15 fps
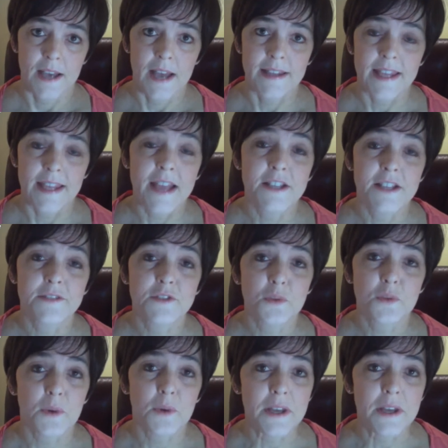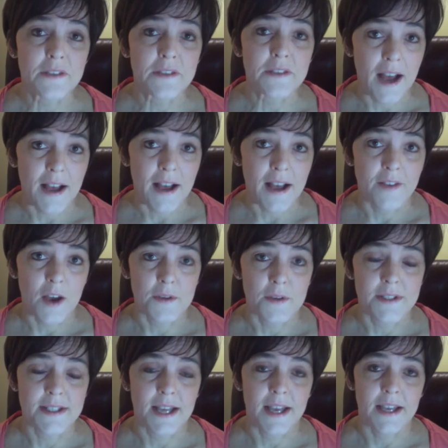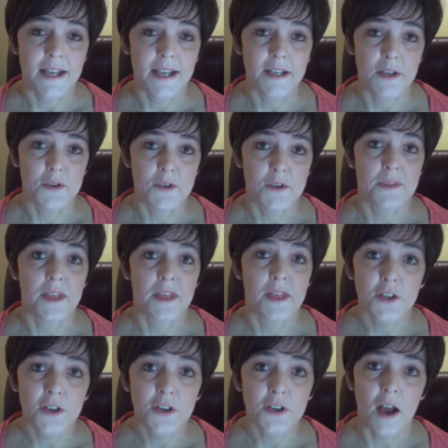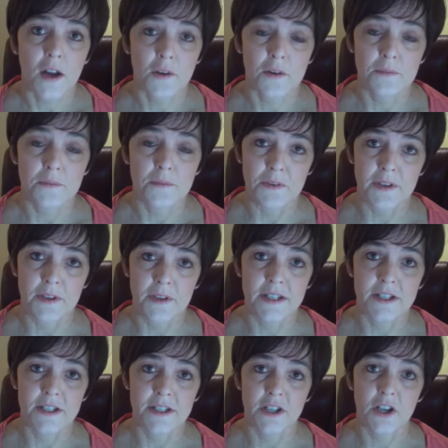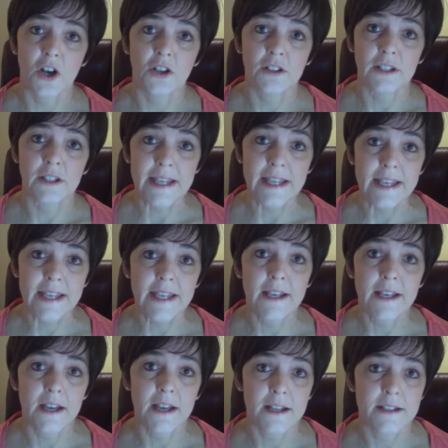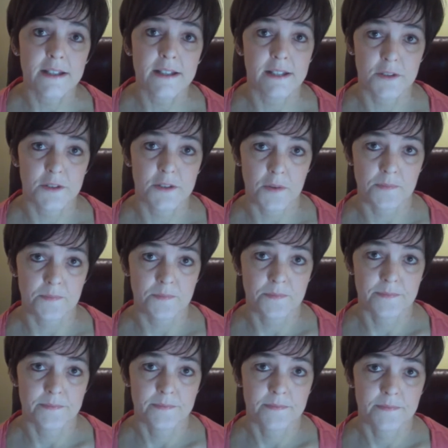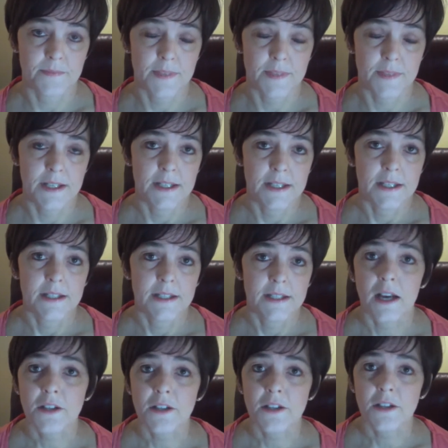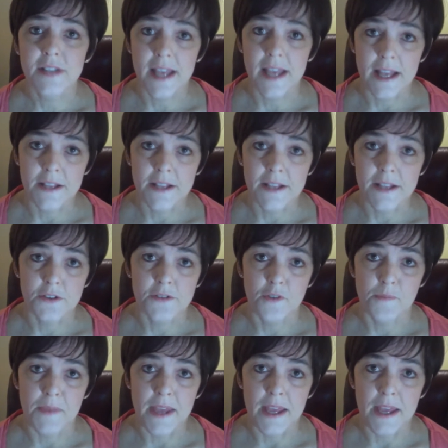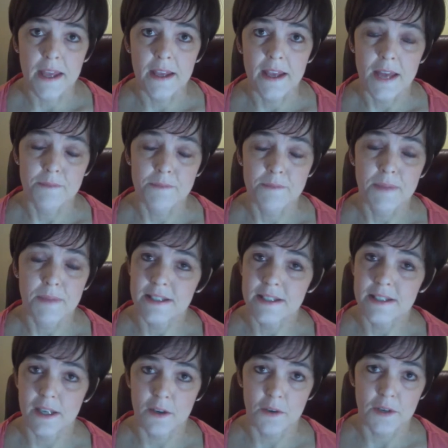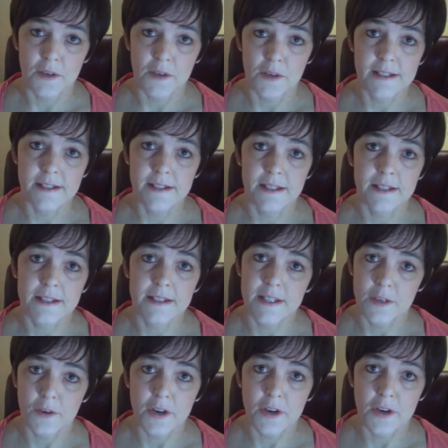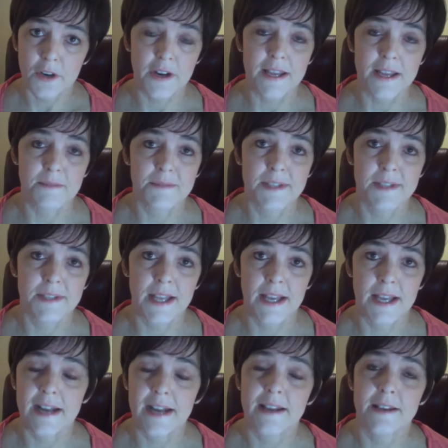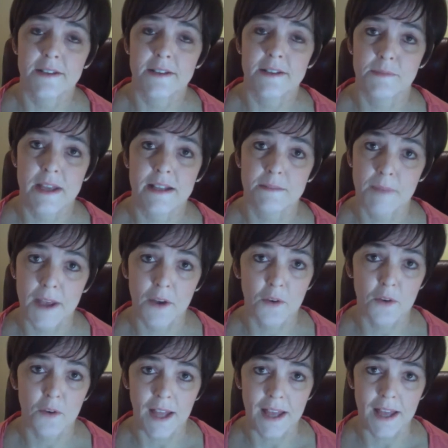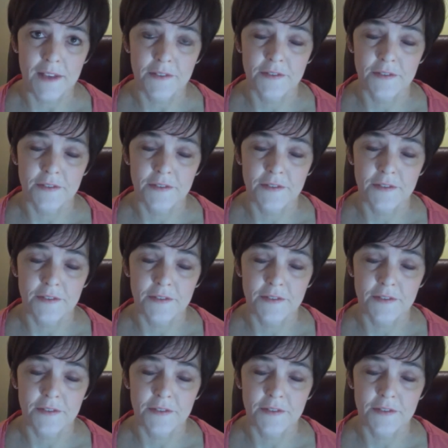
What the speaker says: At the age of 25, I was diagnosed with a third autoimmune condition called leaky gut syndrome. Doctors' answers for me had been steroids, steroid creams, and antihistamines my whole life.